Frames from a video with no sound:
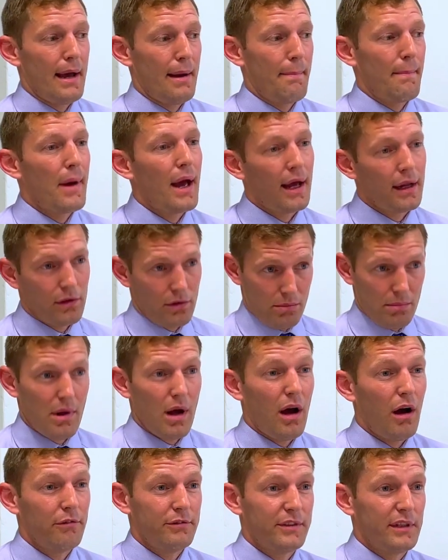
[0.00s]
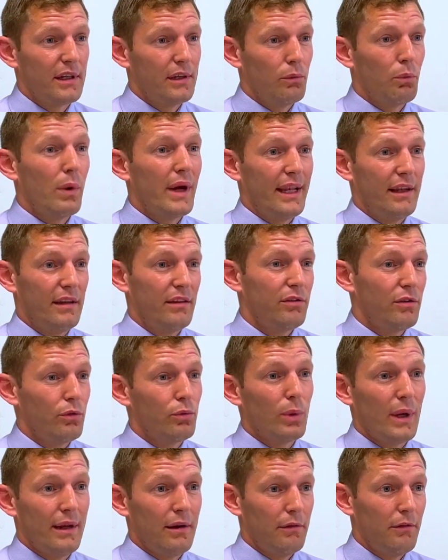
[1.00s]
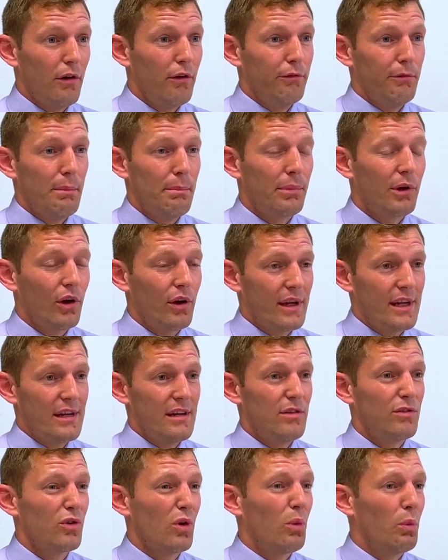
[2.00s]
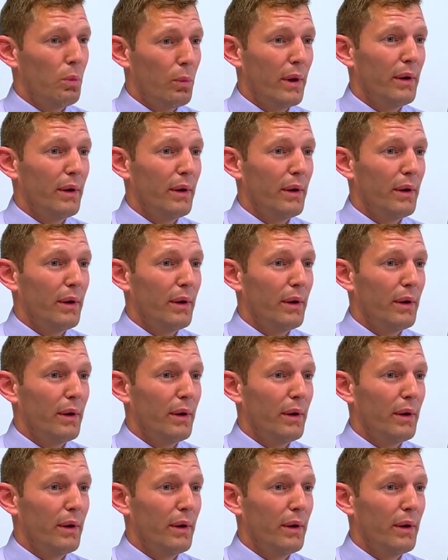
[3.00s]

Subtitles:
and obviously the wellness as well of employees.